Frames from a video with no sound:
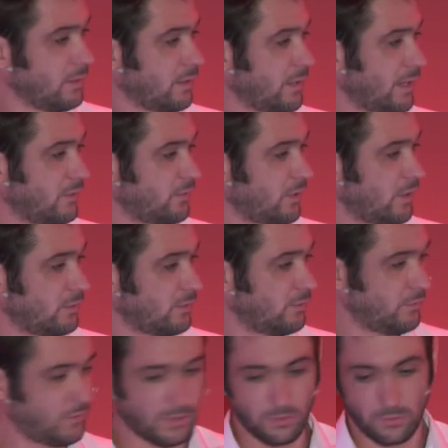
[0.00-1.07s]
case hardened
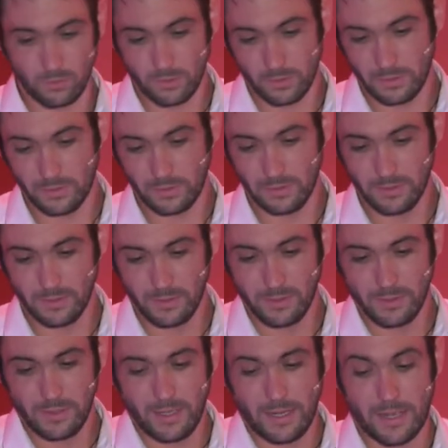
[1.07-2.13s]
steel,
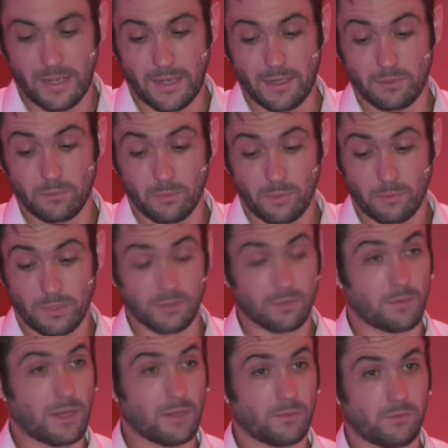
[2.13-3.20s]
and we went
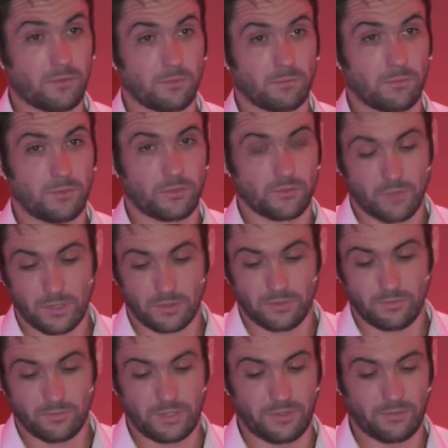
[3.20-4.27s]
around some destructive
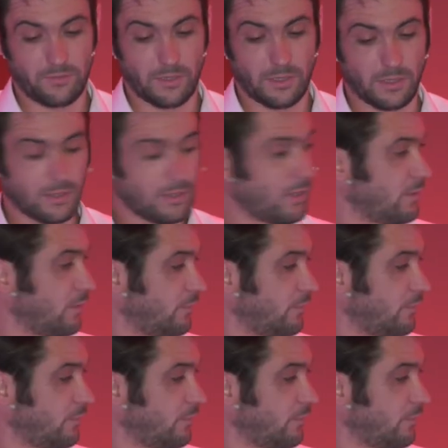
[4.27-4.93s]
testing. The